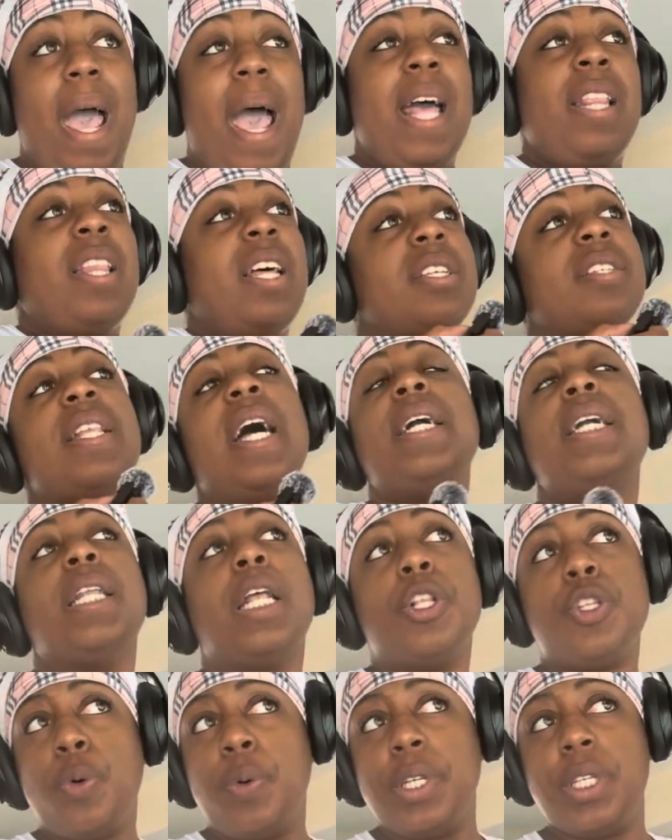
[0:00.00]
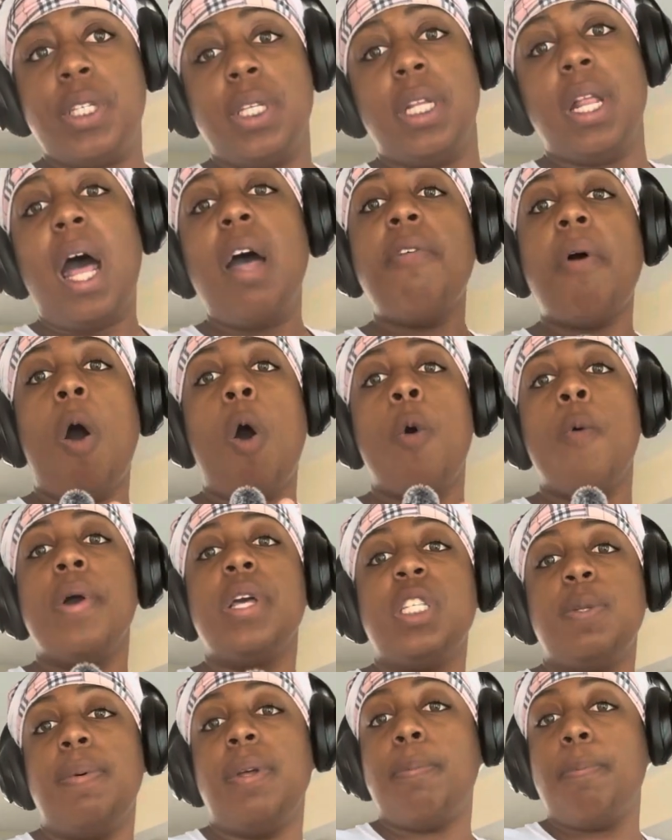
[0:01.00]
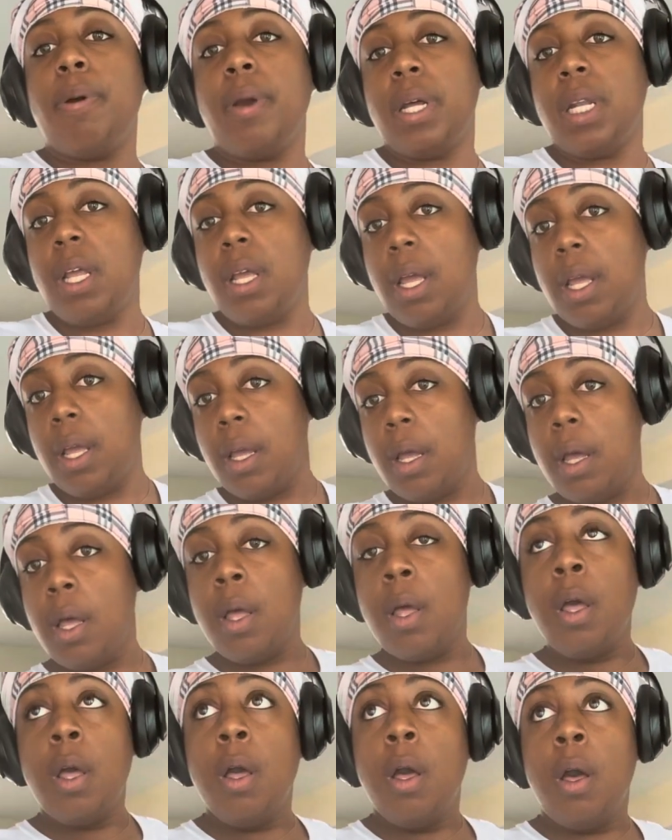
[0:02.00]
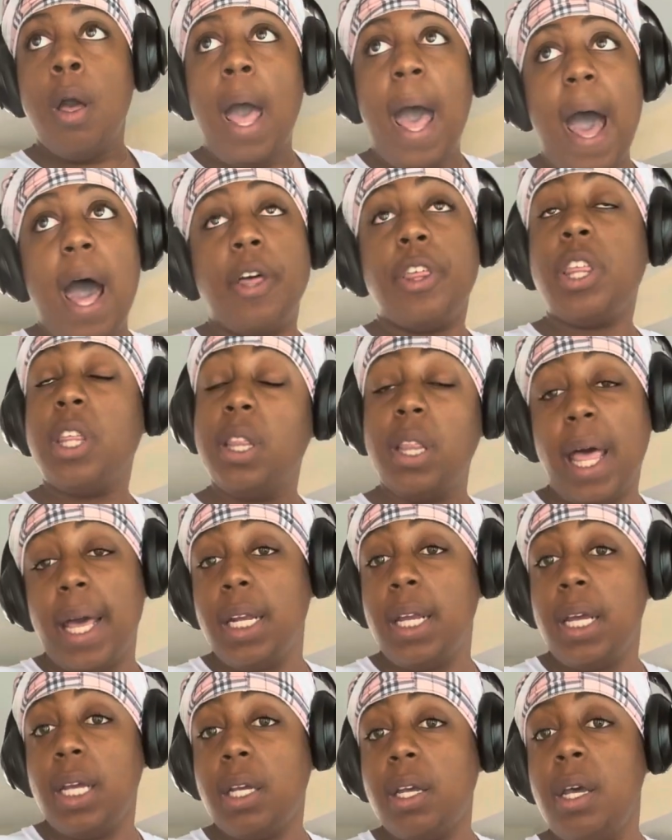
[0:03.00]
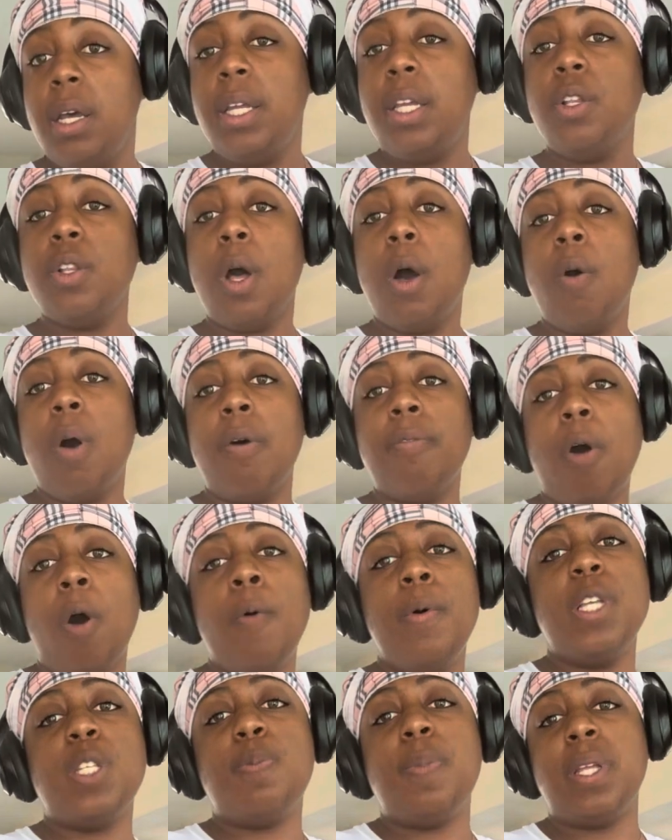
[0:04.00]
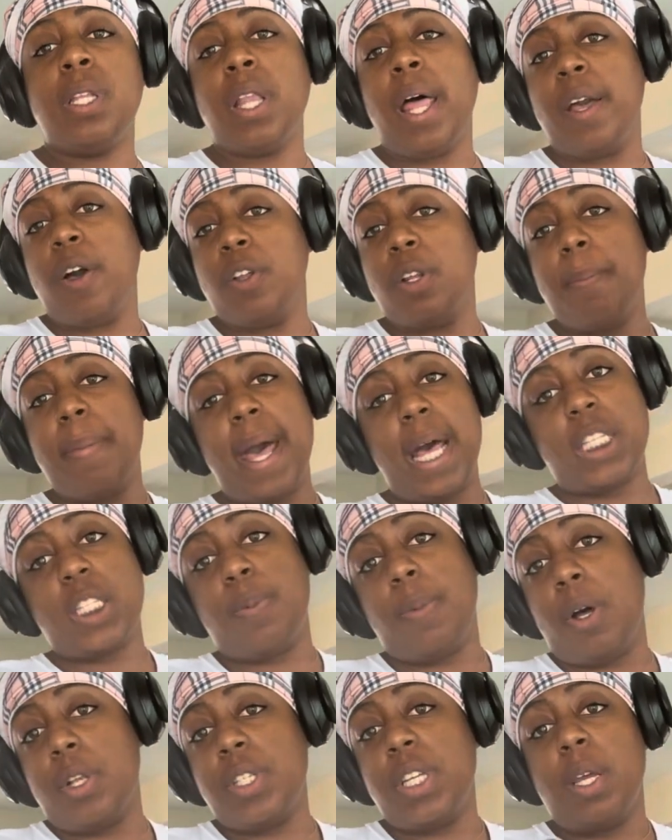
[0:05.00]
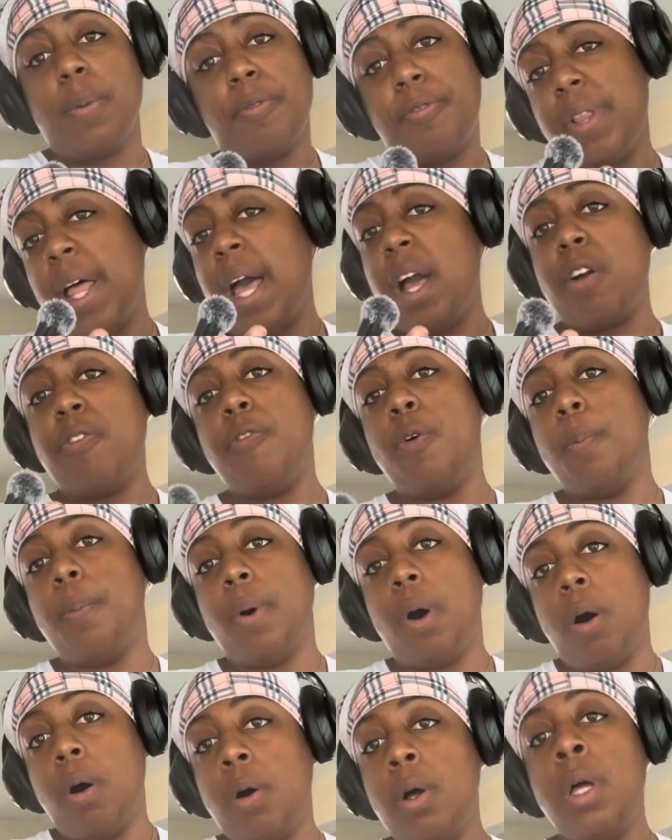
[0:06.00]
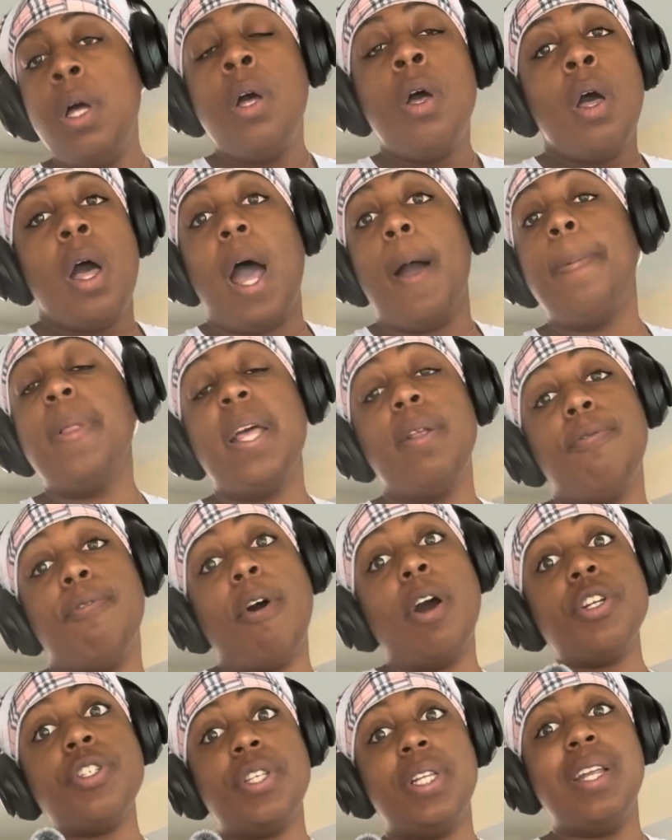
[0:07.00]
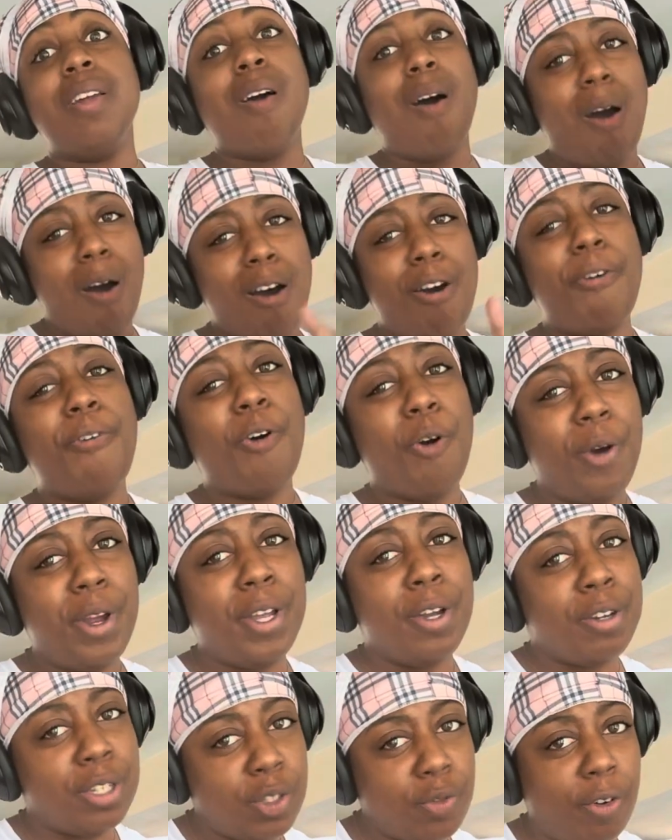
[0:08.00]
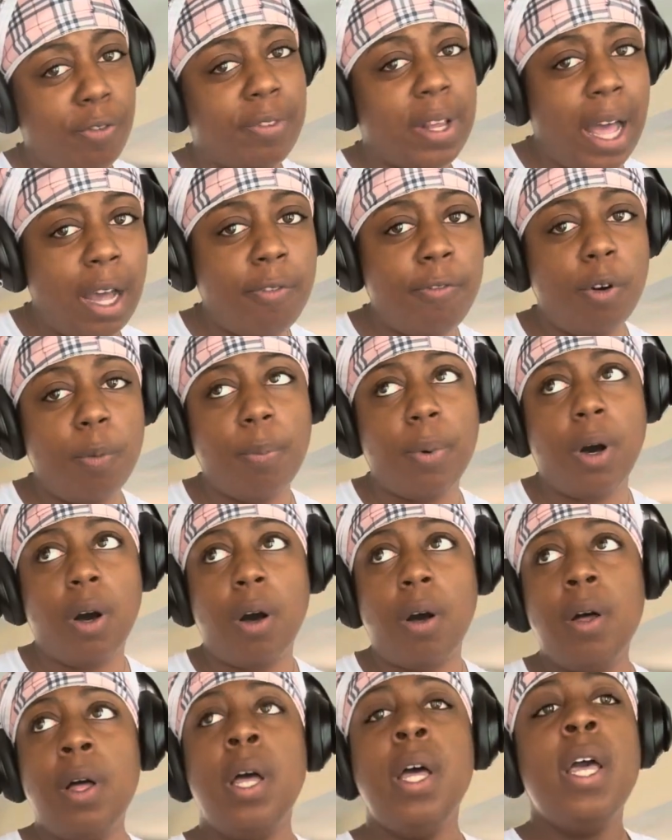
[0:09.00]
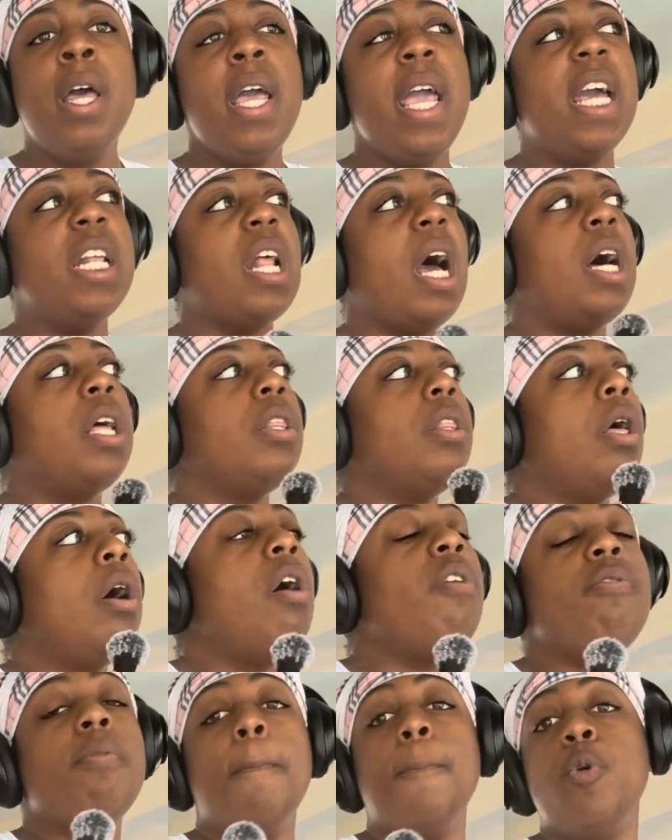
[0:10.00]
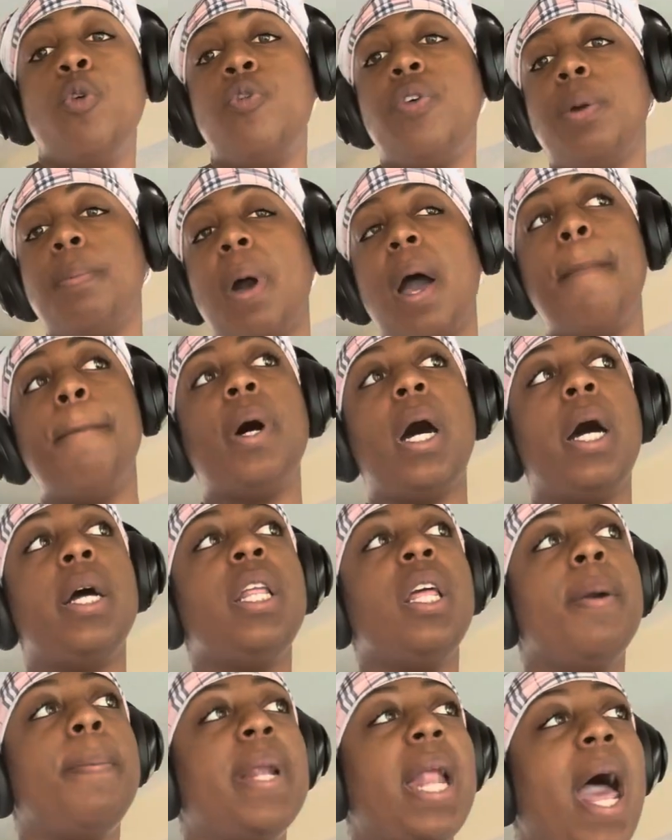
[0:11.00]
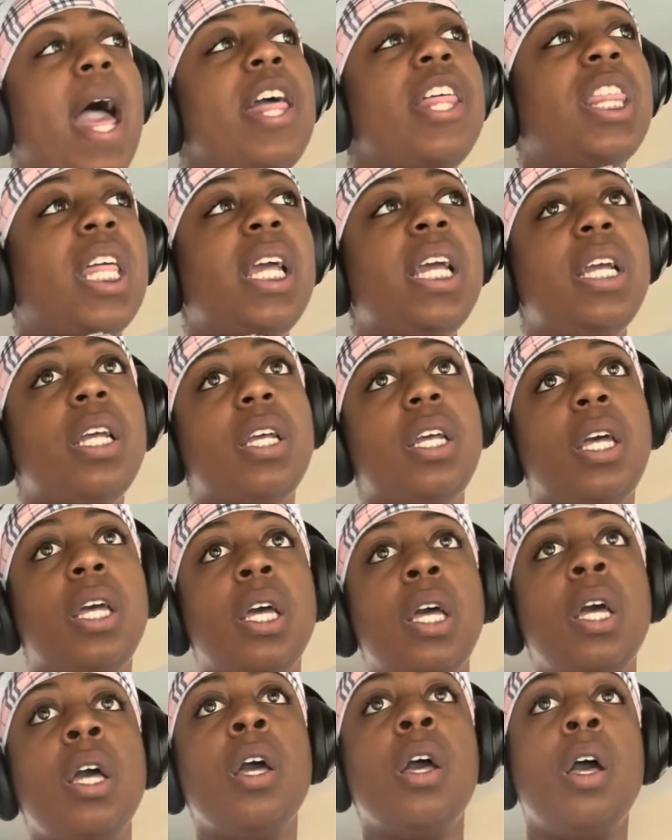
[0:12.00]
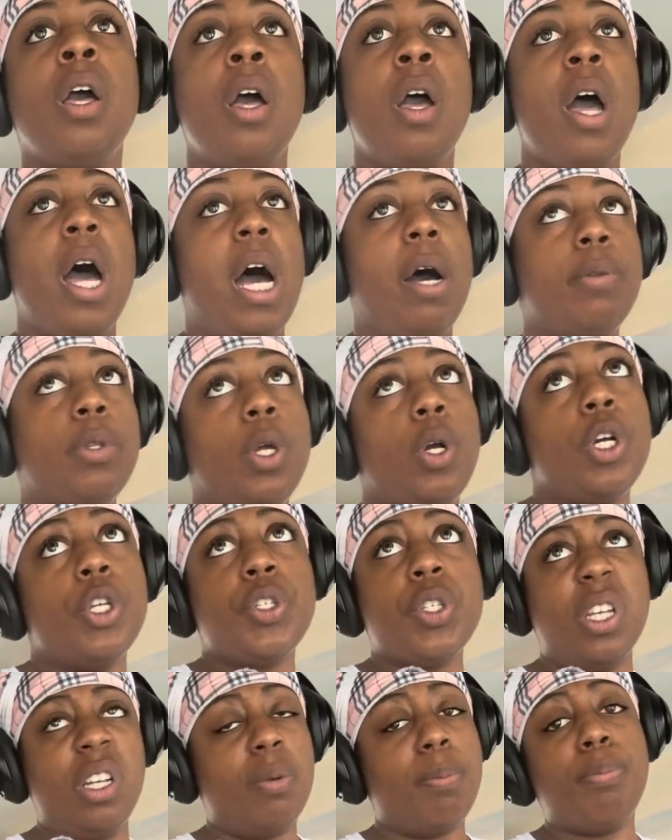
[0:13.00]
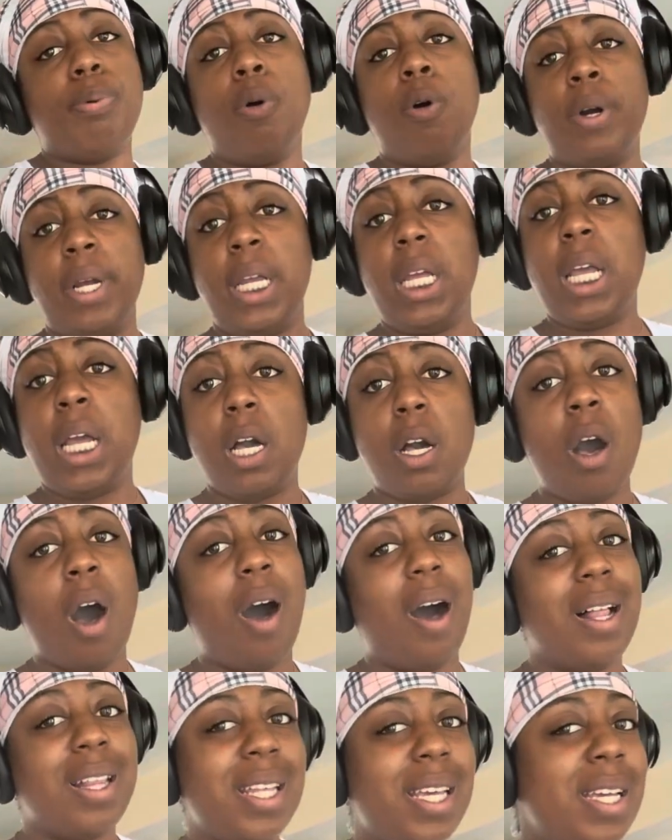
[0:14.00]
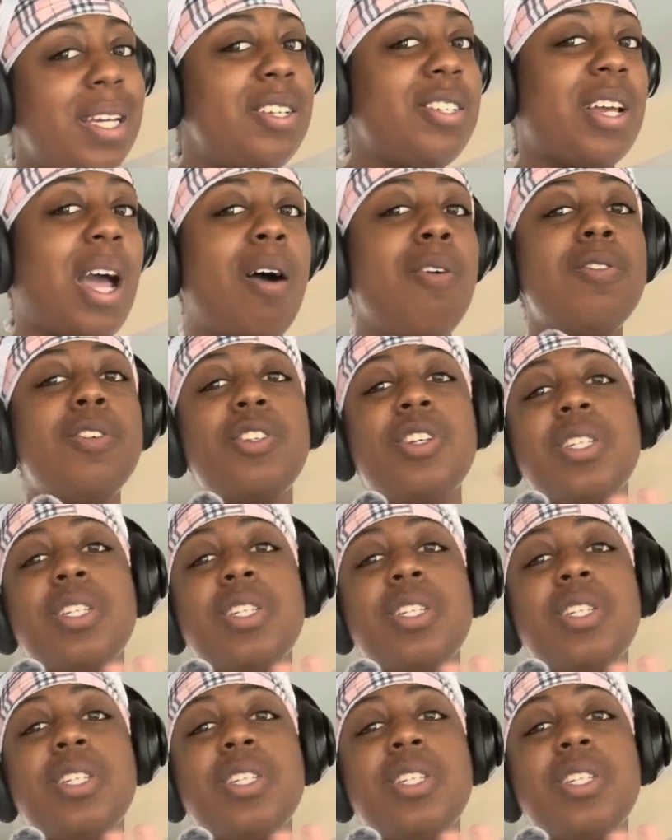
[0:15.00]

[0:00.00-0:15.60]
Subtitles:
And let's not get it twisted. I've always been pretty athletic. You know, I've always been like on the basketball team, flag football. I played varsity all 4 years for flag football. And I love moving my body, but I think after a certain point in college, I was